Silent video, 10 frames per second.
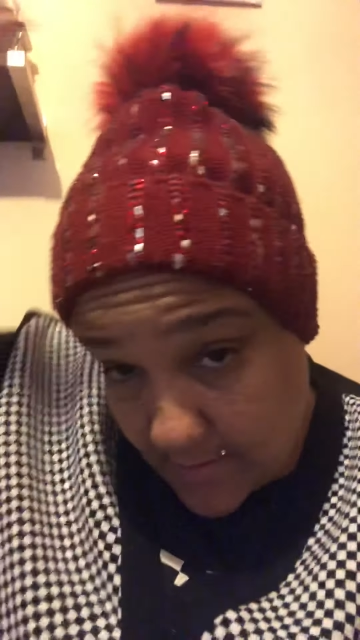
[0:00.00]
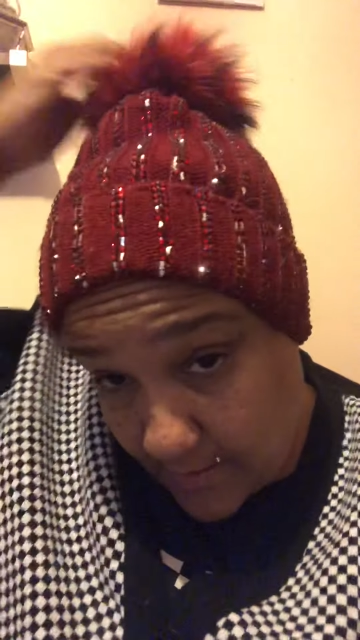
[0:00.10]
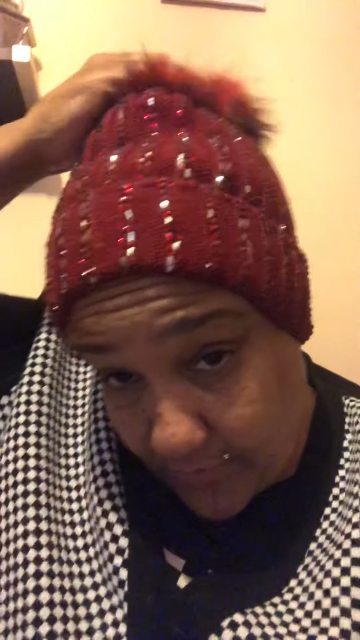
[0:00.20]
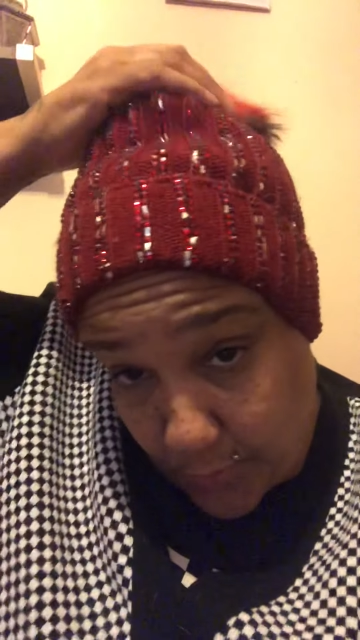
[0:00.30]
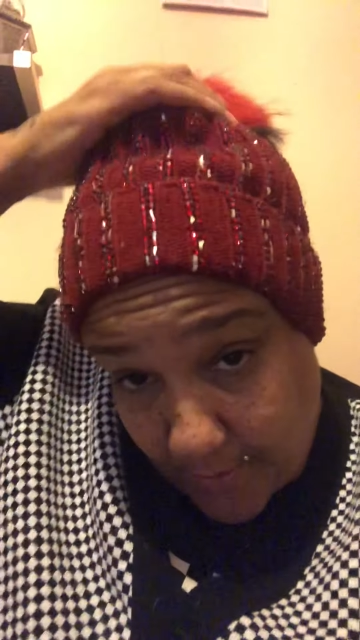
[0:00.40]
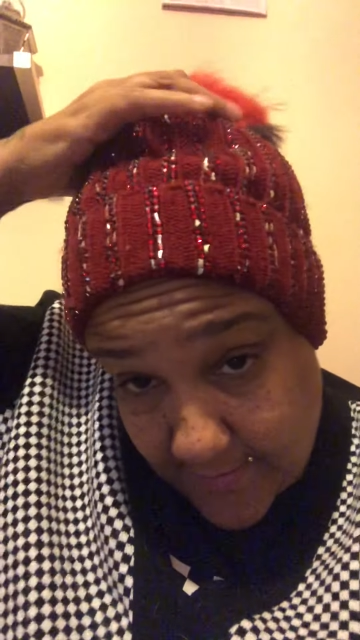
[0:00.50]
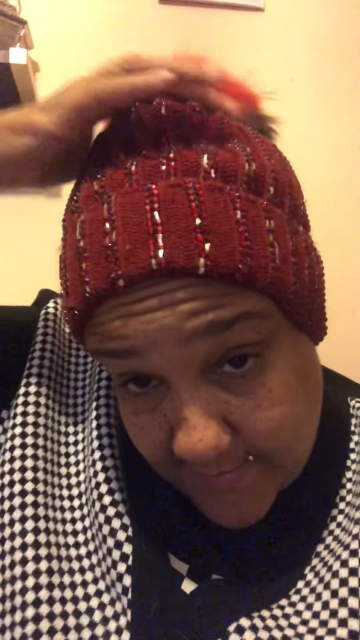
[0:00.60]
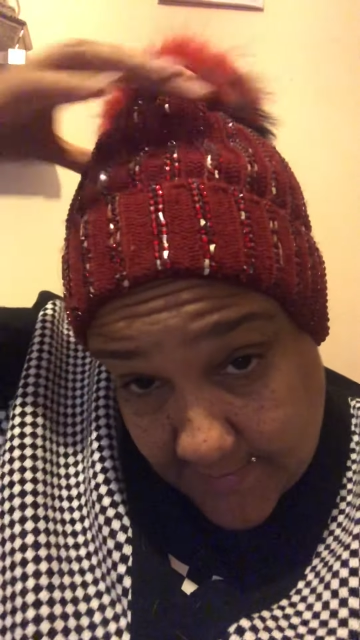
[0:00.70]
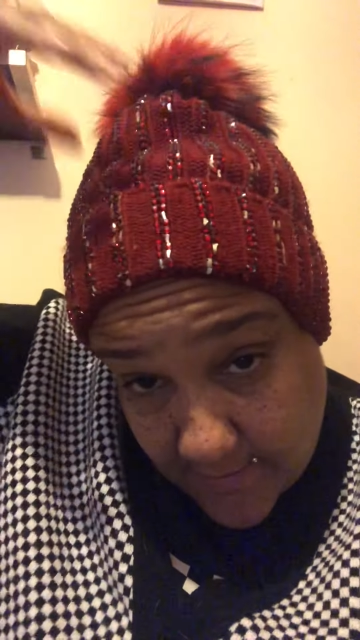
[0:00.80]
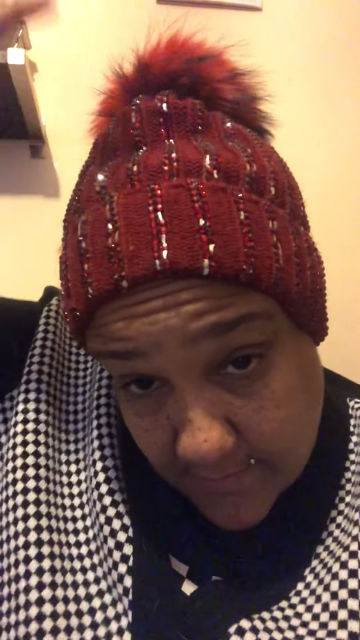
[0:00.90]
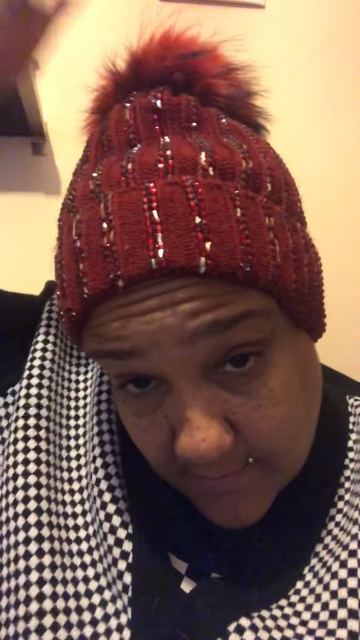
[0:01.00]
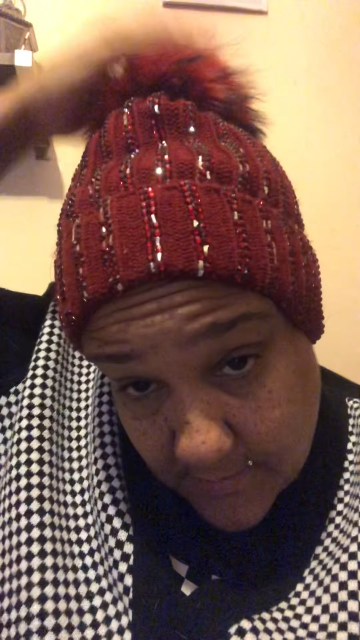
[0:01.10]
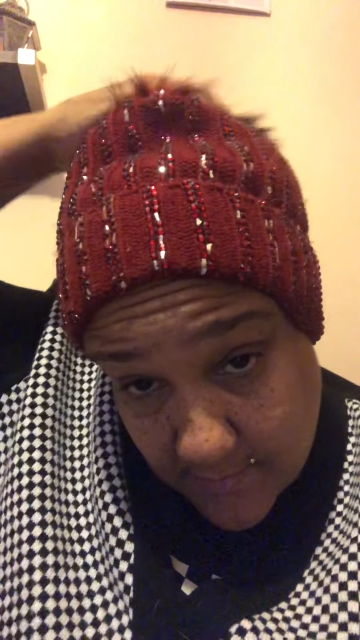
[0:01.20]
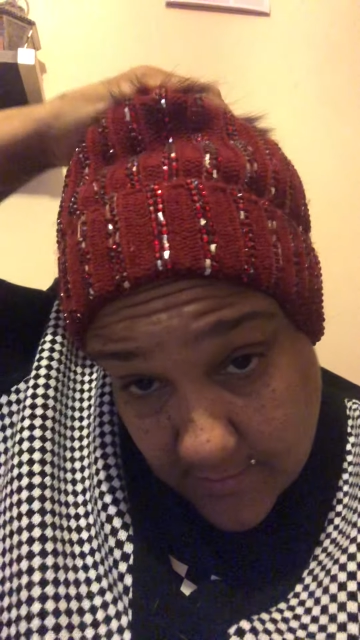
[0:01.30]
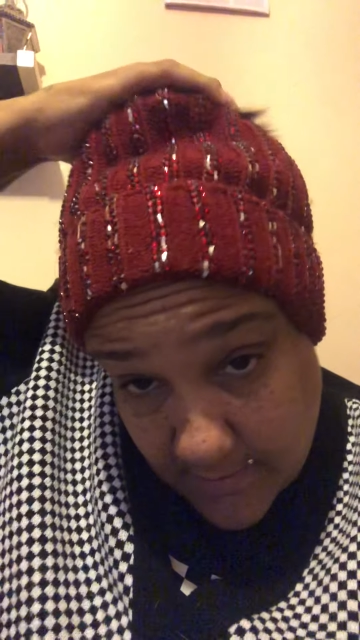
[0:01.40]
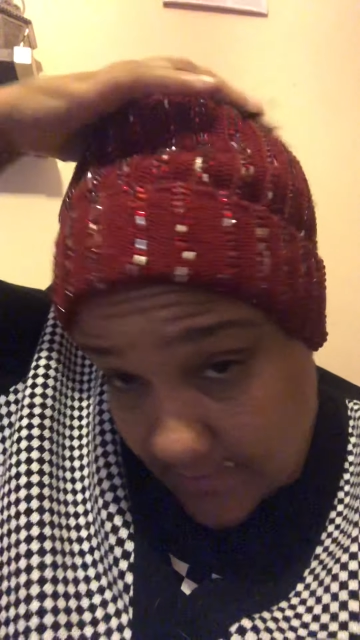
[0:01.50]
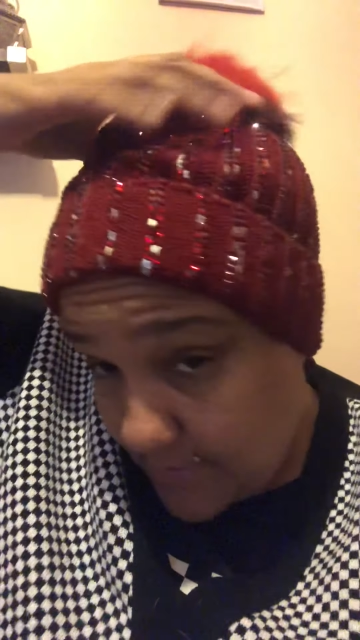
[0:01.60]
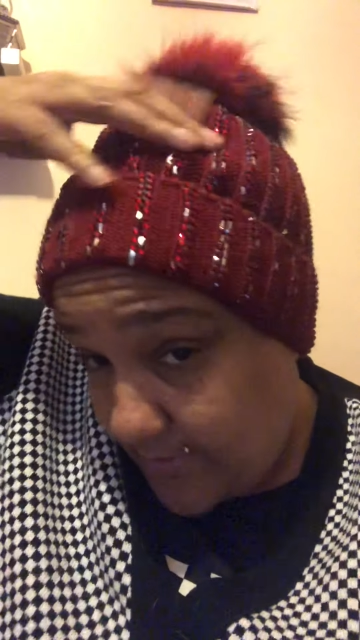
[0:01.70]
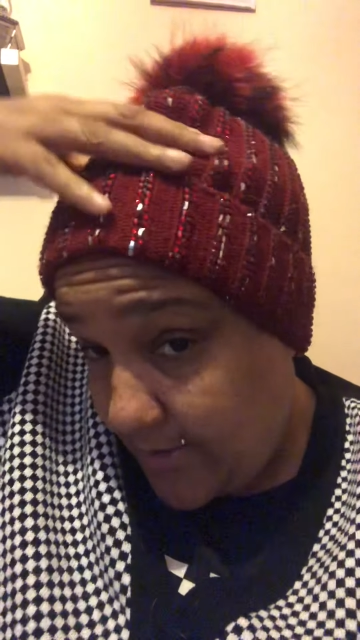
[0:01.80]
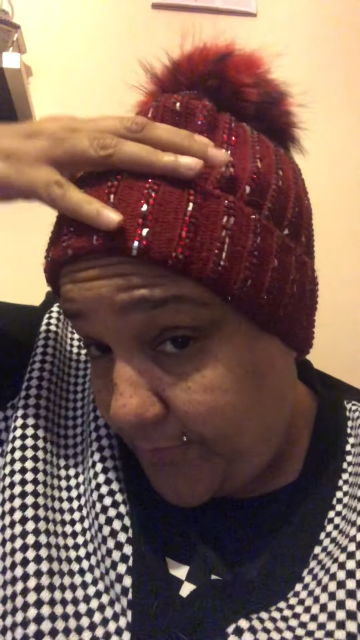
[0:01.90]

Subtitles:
and the ones that are